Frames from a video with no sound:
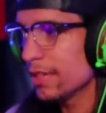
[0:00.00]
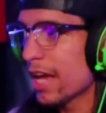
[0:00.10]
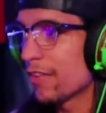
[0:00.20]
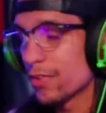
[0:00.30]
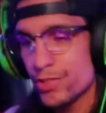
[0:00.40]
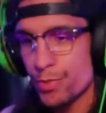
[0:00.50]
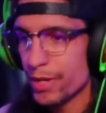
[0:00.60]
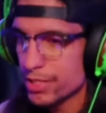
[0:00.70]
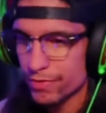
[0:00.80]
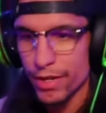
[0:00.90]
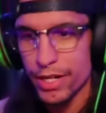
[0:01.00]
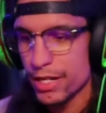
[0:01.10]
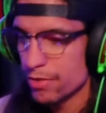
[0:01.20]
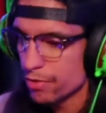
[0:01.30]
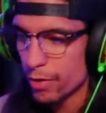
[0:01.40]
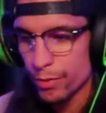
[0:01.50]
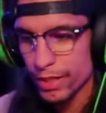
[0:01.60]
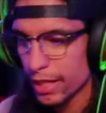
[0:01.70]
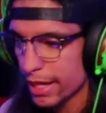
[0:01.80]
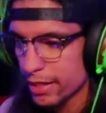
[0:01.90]
Now, if you're super introverted and you don't
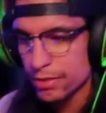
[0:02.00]
really like